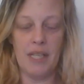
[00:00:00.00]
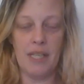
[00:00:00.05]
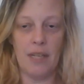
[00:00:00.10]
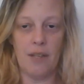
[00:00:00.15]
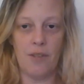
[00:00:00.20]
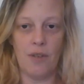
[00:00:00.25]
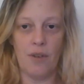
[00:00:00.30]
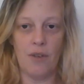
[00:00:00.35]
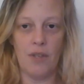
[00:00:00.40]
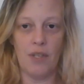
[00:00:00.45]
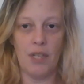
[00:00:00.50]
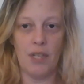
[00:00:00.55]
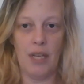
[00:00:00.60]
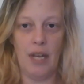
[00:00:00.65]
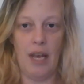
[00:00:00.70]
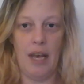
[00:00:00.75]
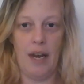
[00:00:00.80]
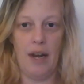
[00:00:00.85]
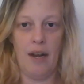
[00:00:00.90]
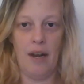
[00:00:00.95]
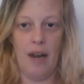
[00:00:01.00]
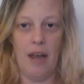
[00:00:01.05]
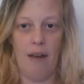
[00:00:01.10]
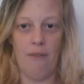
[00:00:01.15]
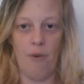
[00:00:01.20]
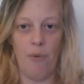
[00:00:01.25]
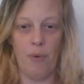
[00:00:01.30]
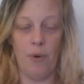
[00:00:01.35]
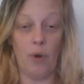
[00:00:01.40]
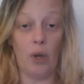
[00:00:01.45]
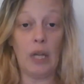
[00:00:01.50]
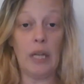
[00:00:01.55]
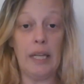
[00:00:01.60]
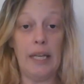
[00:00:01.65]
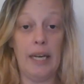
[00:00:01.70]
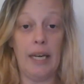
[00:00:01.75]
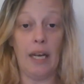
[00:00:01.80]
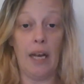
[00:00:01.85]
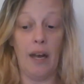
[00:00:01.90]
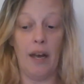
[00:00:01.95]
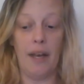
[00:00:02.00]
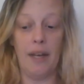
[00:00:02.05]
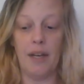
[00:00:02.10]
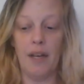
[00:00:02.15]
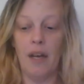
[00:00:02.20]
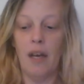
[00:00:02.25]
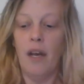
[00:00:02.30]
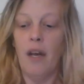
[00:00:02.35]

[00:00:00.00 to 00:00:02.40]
scissors and have a real clean cut.